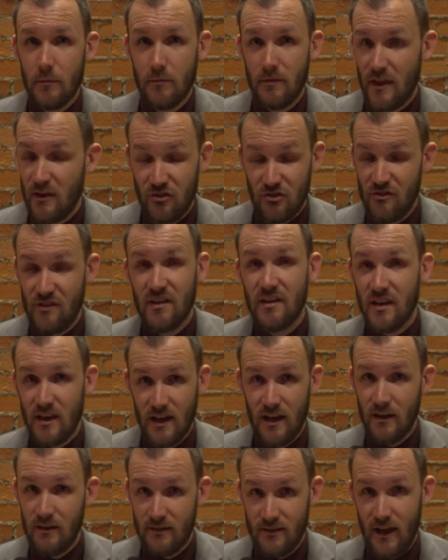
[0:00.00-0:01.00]
They just didn't
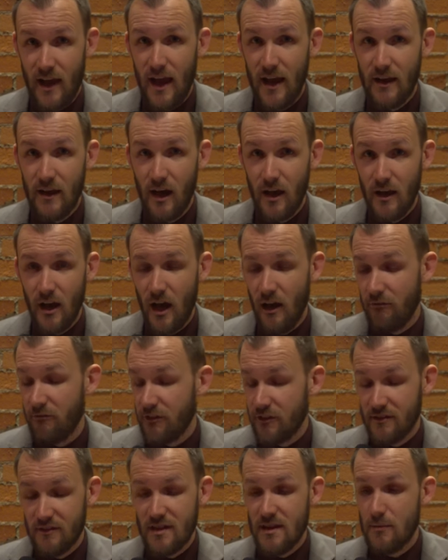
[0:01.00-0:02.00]
get inside enough.
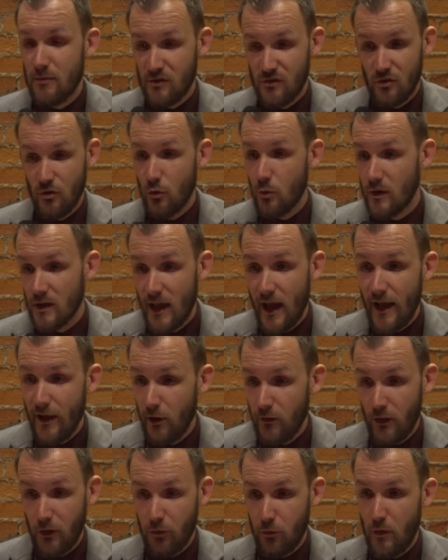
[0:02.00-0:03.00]
This team is too reliant
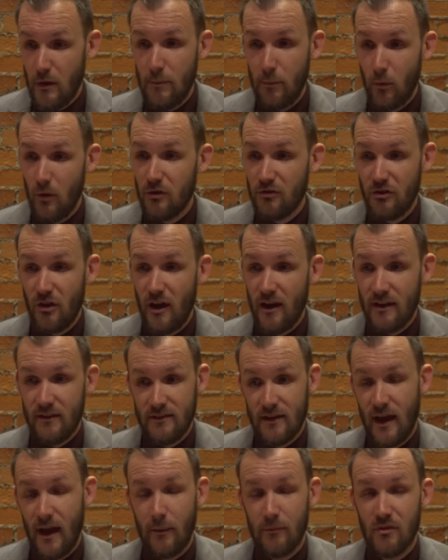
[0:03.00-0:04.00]
on the three-point shot at
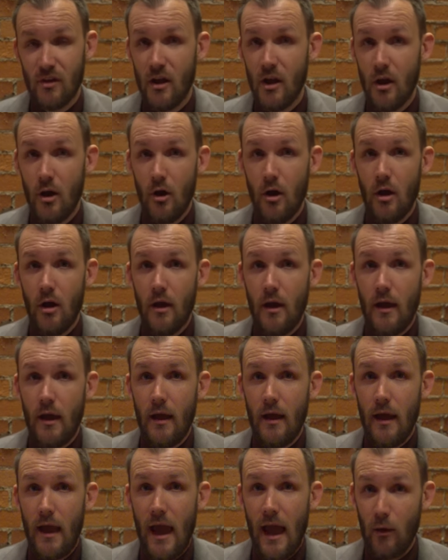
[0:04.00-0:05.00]
times.
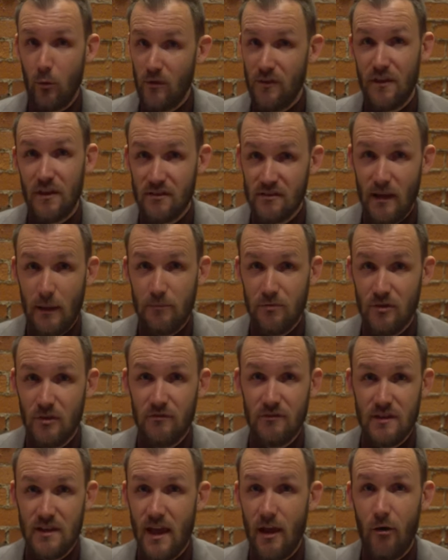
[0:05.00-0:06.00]
And with the exception
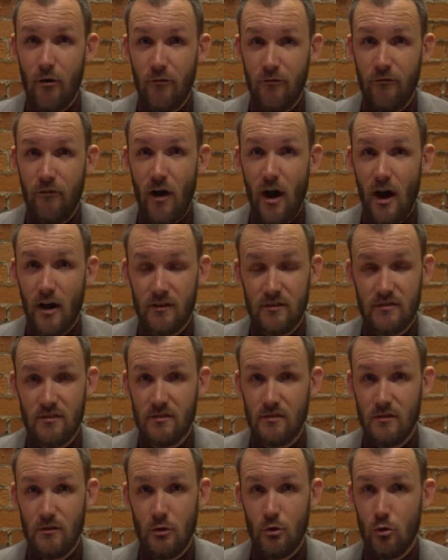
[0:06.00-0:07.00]
of De'Aaron
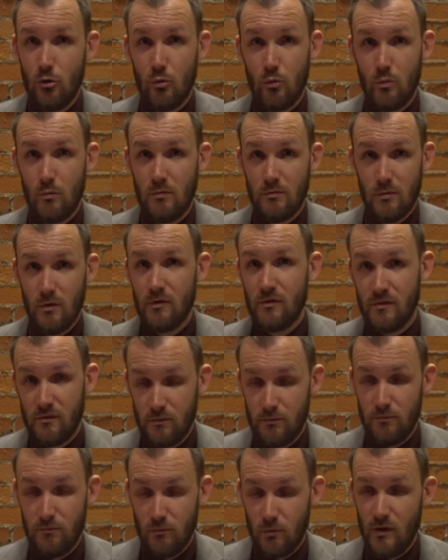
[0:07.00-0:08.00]
Fox, who was
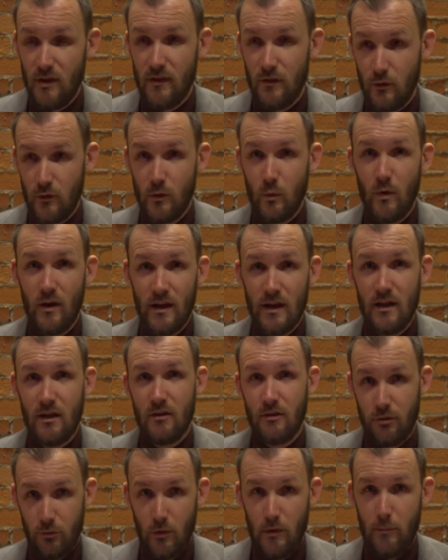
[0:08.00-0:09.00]
really the only one
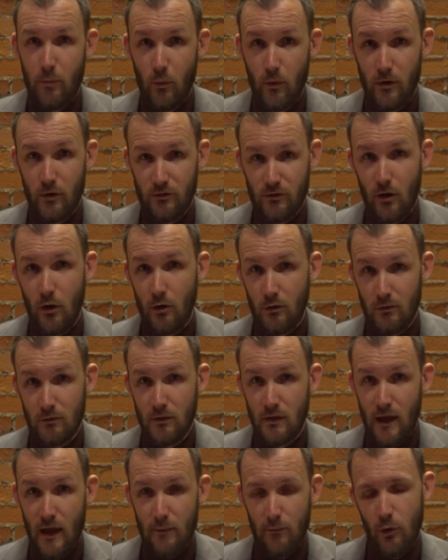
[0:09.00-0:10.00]
hitting three-pointers all
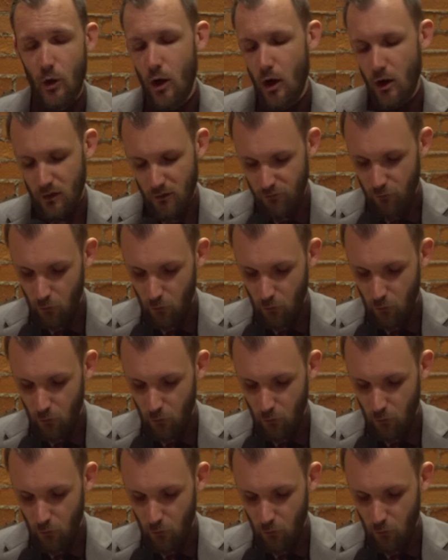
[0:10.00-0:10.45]
game long. The